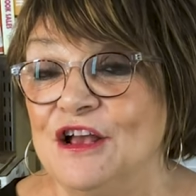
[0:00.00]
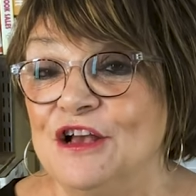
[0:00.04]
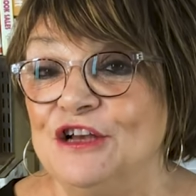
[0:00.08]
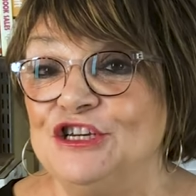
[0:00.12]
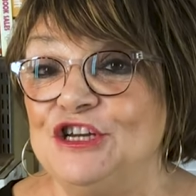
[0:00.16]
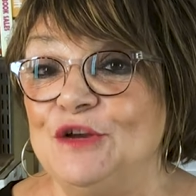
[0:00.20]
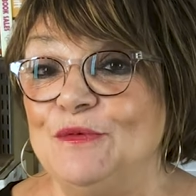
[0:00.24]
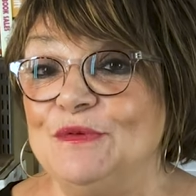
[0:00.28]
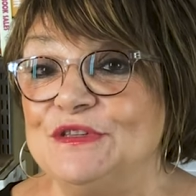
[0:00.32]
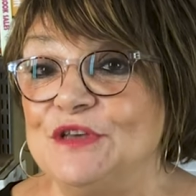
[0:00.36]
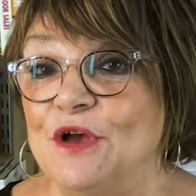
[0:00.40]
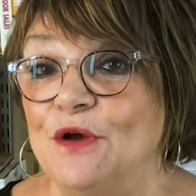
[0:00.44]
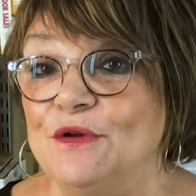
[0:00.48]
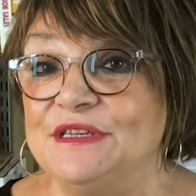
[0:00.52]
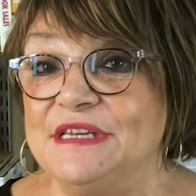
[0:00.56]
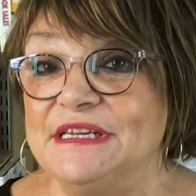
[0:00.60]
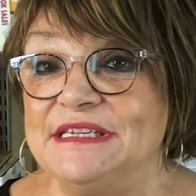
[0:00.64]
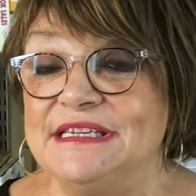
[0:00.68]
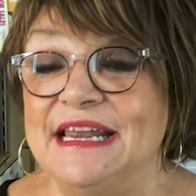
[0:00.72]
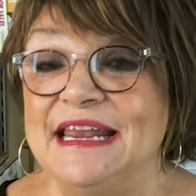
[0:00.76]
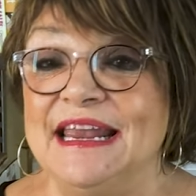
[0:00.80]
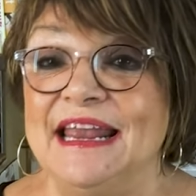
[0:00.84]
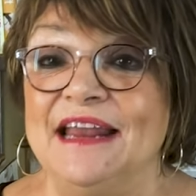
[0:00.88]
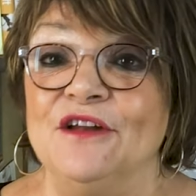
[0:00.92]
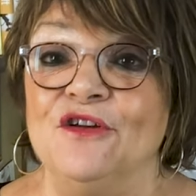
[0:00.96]
She was
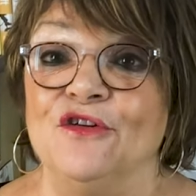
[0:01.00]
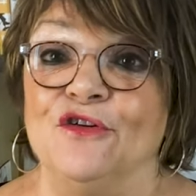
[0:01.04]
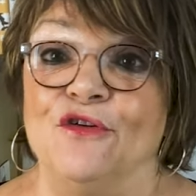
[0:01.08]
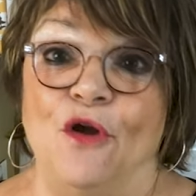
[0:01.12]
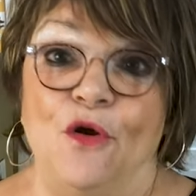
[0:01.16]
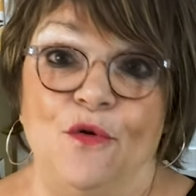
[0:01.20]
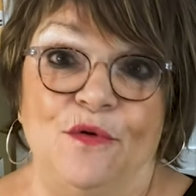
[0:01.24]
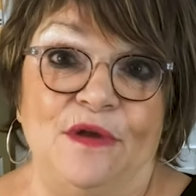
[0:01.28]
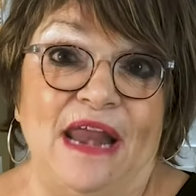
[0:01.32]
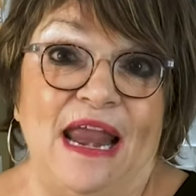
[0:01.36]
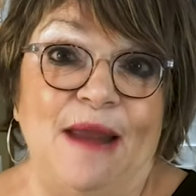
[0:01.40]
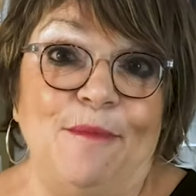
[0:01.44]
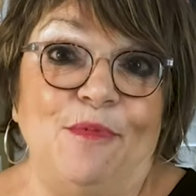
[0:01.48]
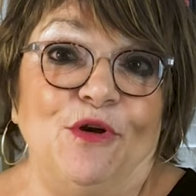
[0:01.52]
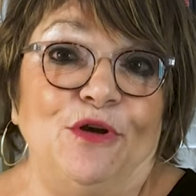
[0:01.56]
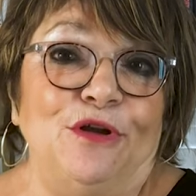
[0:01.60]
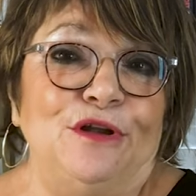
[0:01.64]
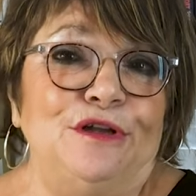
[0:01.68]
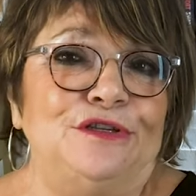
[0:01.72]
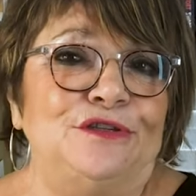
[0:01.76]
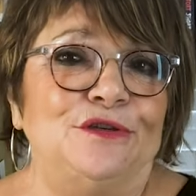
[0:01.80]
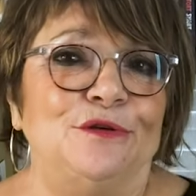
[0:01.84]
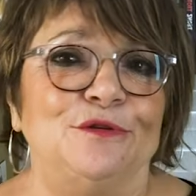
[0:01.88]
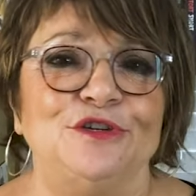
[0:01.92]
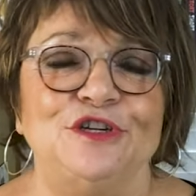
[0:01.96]
hostessing in her own
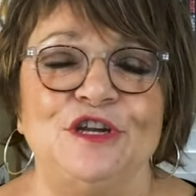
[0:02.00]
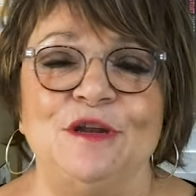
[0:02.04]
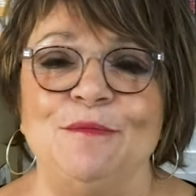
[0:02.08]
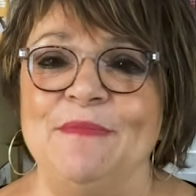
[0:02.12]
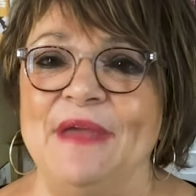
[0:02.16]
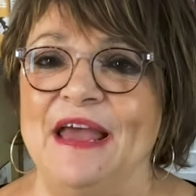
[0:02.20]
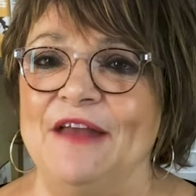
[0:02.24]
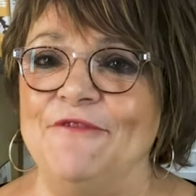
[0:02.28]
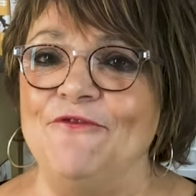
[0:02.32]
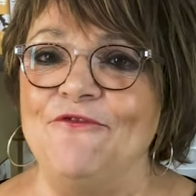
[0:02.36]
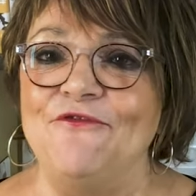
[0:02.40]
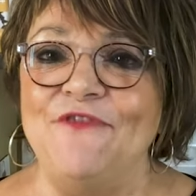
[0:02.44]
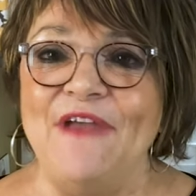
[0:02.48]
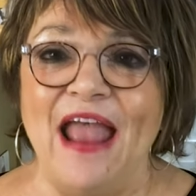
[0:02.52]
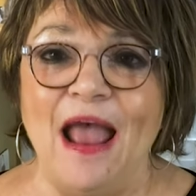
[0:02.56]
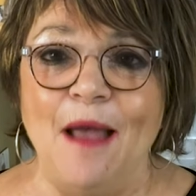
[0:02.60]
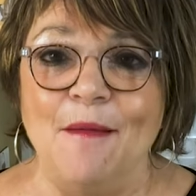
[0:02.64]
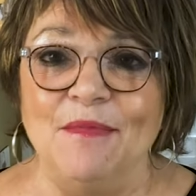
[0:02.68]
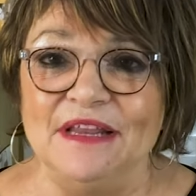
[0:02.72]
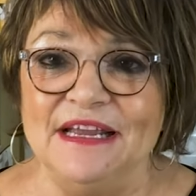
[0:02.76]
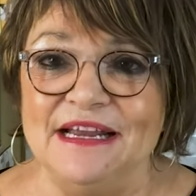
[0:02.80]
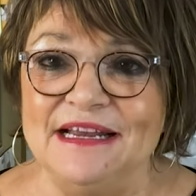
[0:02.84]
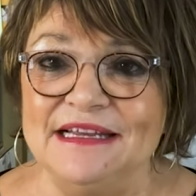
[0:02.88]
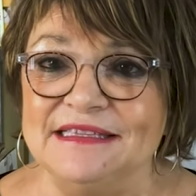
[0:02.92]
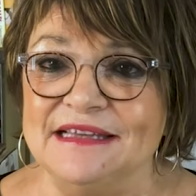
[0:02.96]
neighborhood, so she met
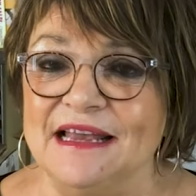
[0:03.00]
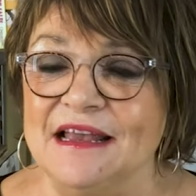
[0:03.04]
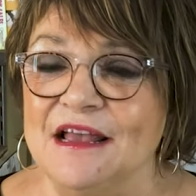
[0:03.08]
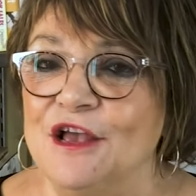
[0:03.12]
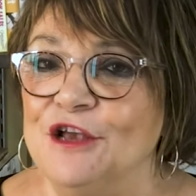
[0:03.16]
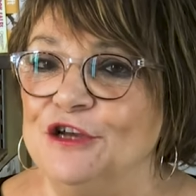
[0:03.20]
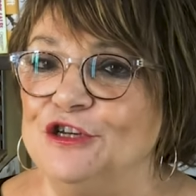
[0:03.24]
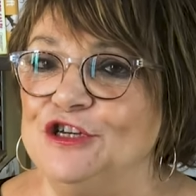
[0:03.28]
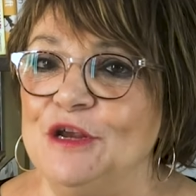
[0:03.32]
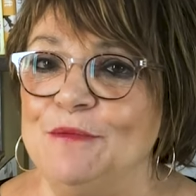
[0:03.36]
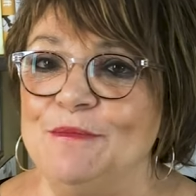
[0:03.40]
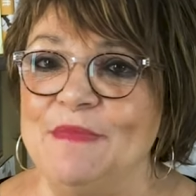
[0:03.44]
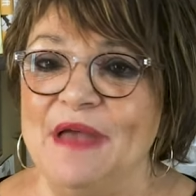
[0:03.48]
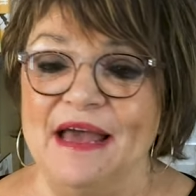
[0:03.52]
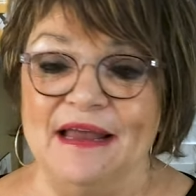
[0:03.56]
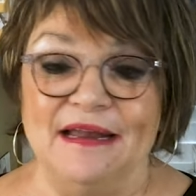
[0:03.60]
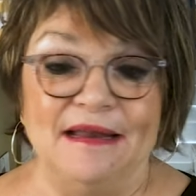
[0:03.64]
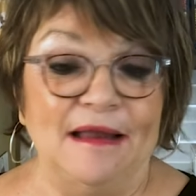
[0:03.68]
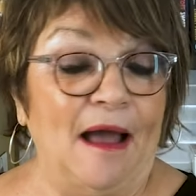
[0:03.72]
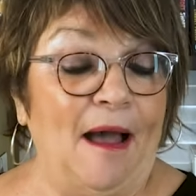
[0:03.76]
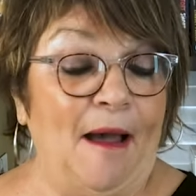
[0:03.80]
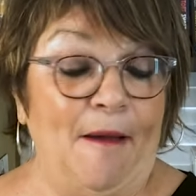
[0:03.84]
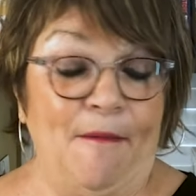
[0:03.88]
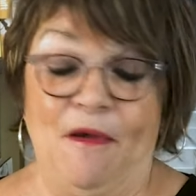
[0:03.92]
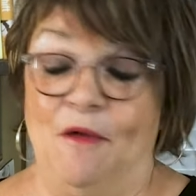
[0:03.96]
families, she
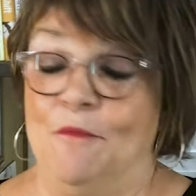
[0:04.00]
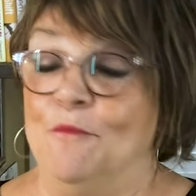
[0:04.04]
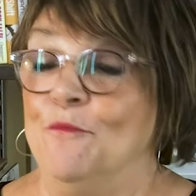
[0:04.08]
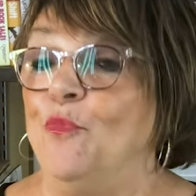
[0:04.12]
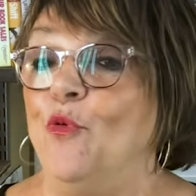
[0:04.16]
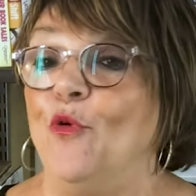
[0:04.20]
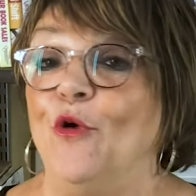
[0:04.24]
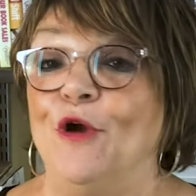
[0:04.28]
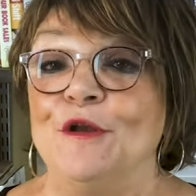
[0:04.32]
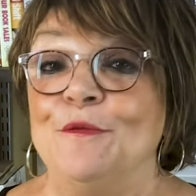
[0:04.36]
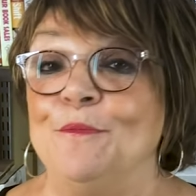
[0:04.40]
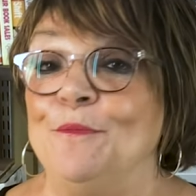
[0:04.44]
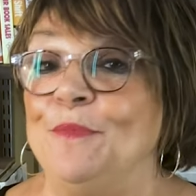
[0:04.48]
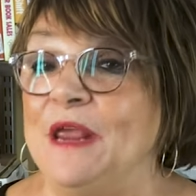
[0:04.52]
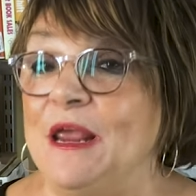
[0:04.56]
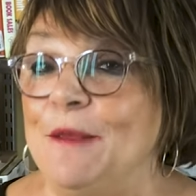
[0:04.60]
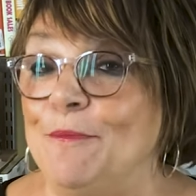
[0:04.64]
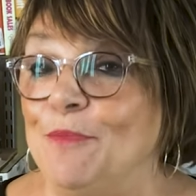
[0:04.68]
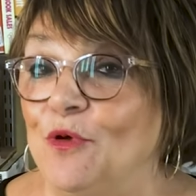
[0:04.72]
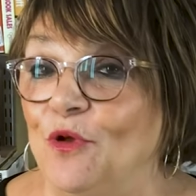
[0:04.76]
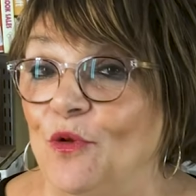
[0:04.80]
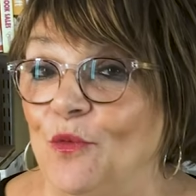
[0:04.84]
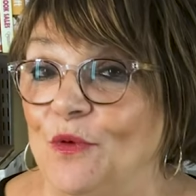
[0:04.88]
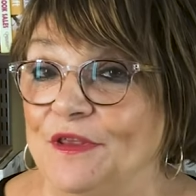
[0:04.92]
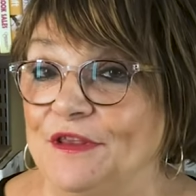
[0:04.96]
met important
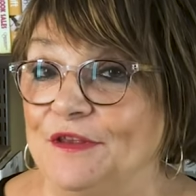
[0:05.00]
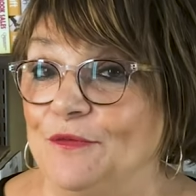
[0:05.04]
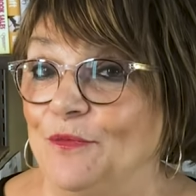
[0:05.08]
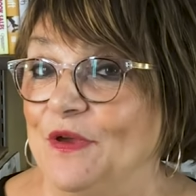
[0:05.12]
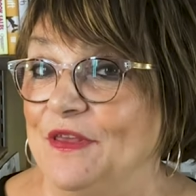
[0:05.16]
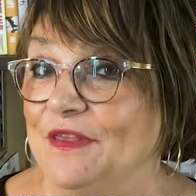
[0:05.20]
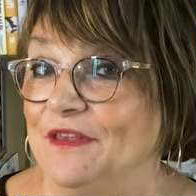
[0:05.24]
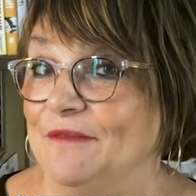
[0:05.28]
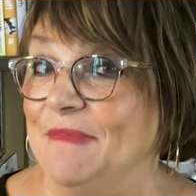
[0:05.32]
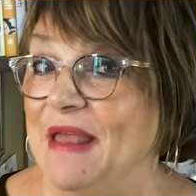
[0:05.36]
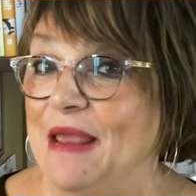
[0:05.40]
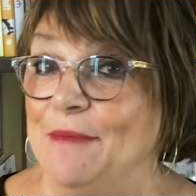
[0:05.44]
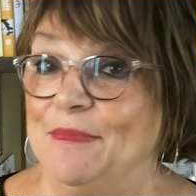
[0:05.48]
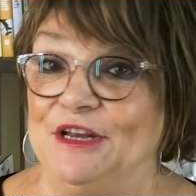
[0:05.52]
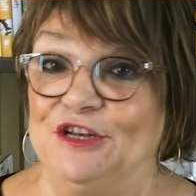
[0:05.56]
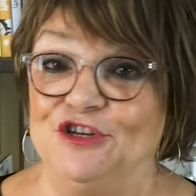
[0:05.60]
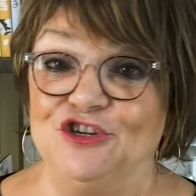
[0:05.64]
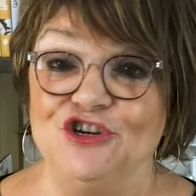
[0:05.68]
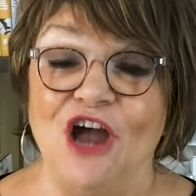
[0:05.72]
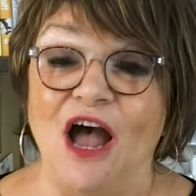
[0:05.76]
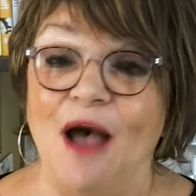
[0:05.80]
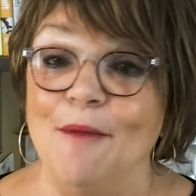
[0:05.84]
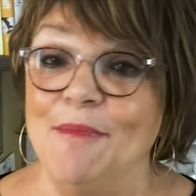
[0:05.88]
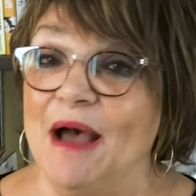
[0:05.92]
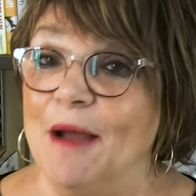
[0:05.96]
people with with maybe
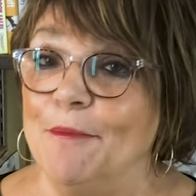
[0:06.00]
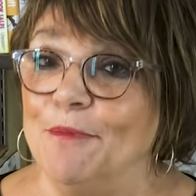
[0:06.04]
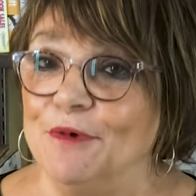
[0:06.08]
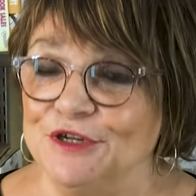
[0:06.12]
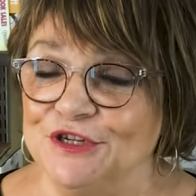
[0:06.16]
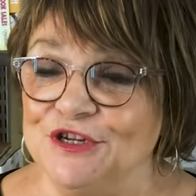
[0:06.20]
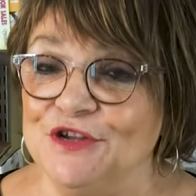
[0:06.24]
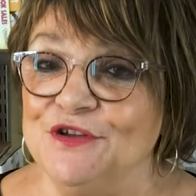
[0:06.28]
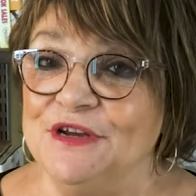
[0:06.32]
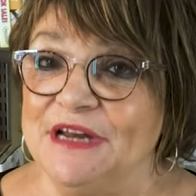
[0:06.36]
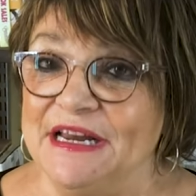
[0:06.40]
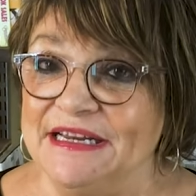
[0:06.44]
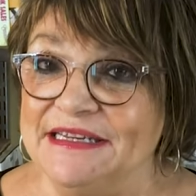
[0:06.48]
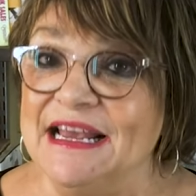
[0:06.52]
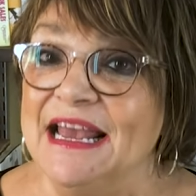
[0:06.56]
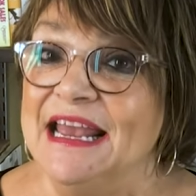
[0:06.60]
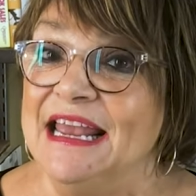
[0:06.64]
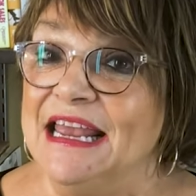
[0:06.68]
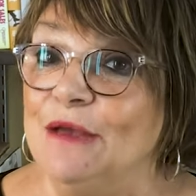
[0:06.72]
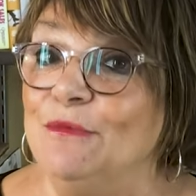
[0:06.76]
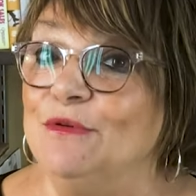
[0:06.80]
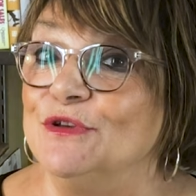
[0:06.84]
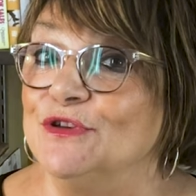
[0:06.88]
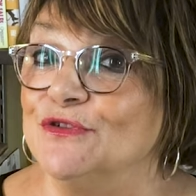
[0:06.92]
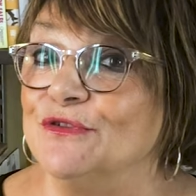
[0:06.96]
job opportunities.
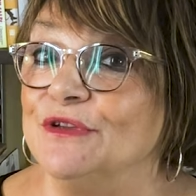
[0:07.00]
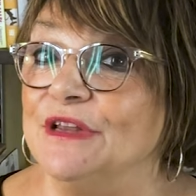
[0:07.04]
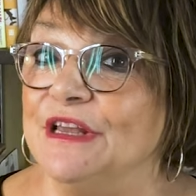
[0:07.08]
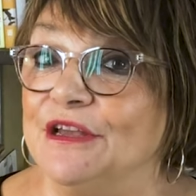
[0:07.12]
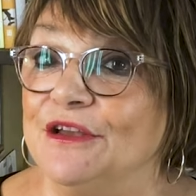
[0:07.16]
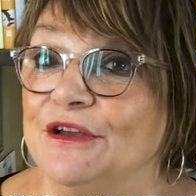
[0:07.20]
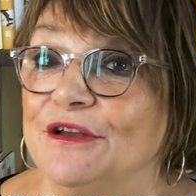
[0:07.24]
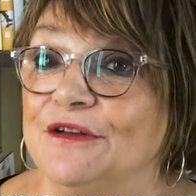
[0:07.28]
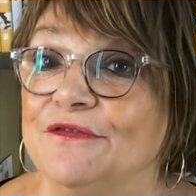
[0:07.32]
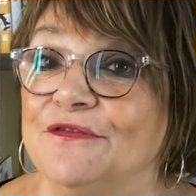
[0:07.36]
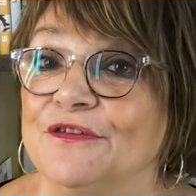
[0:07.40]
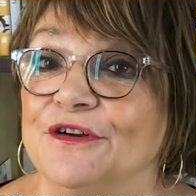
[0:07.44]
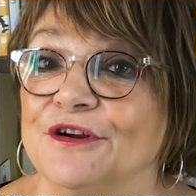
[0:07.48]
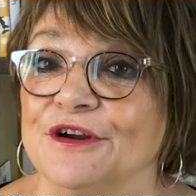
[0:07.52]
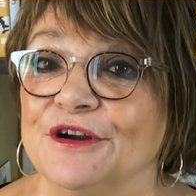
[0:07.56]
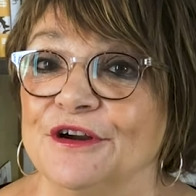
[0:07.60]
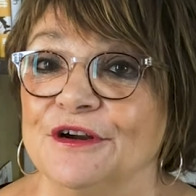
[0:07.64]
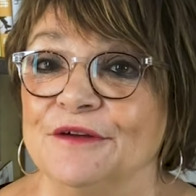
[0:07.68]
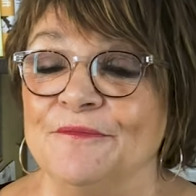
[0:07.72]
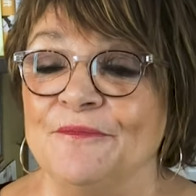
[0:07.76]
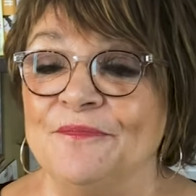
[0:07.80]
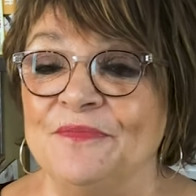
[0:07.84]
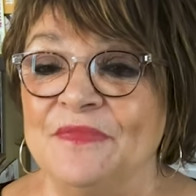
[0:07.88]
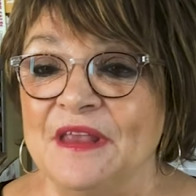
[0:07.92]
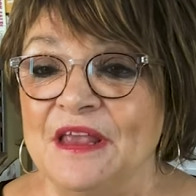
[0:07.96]
It was really good for
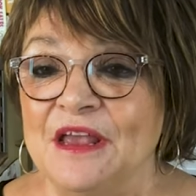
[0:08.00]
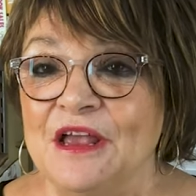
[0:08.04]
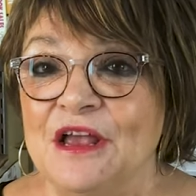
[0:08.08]
her.